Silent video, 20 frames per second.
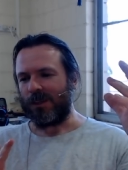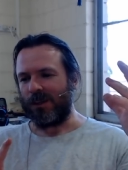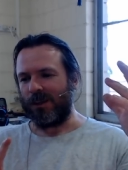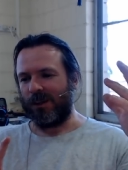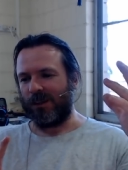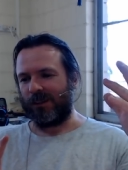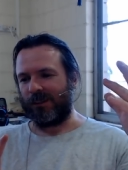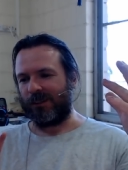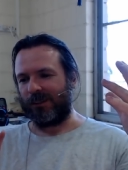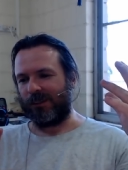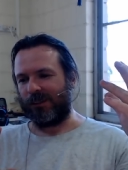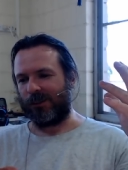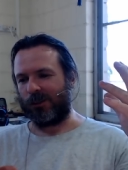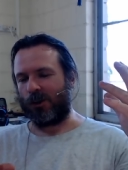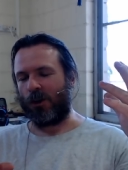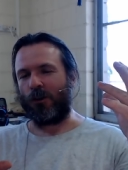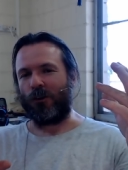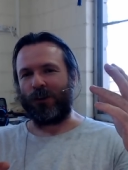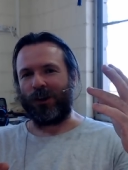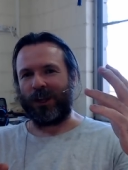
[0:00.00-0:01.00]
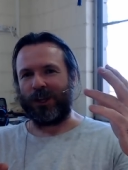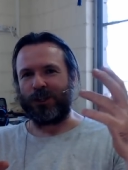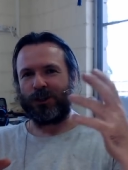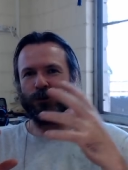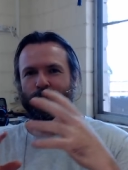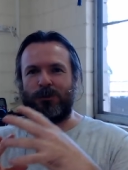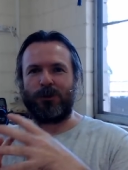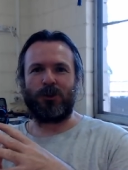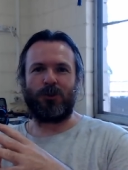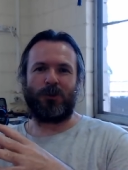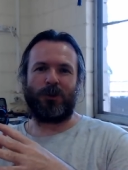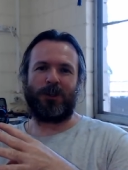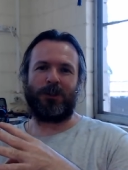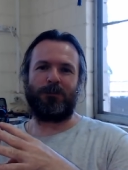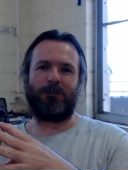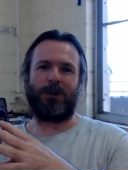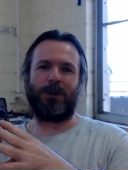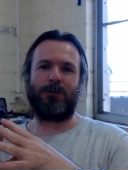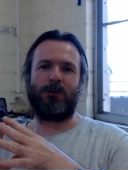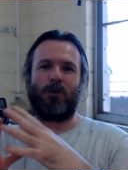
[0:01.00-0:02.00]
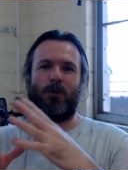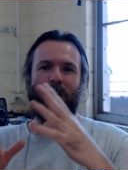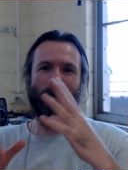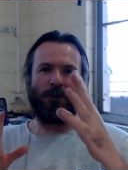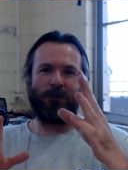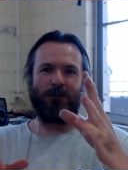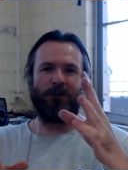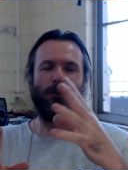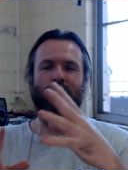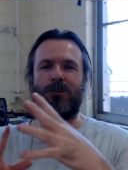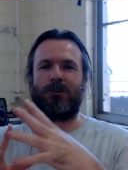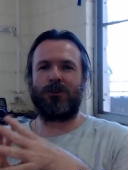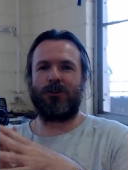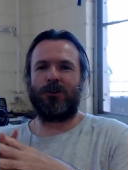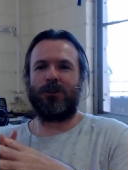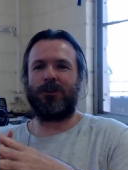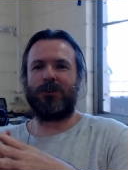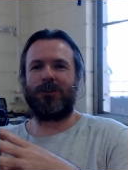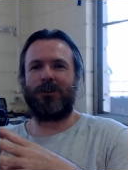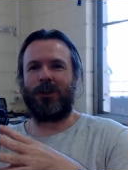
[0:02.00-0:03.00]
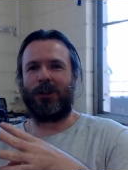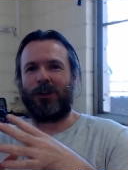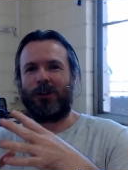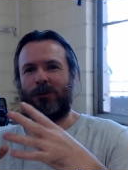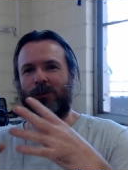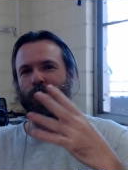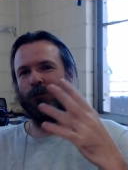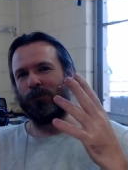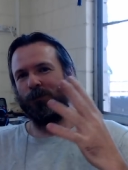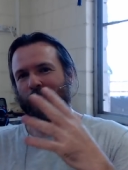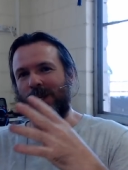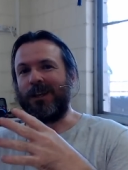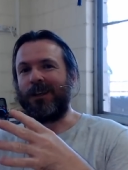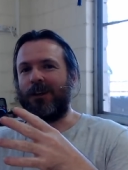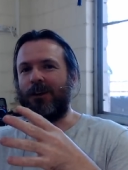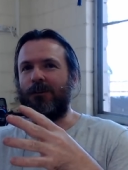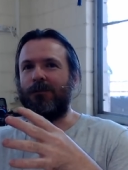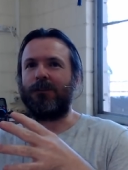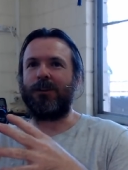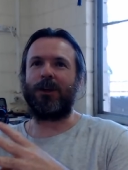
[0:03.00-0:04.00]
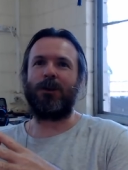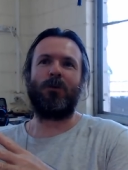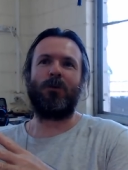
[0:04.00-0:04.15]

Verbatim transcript: uh, correlation between people wearing those shirts and beating of their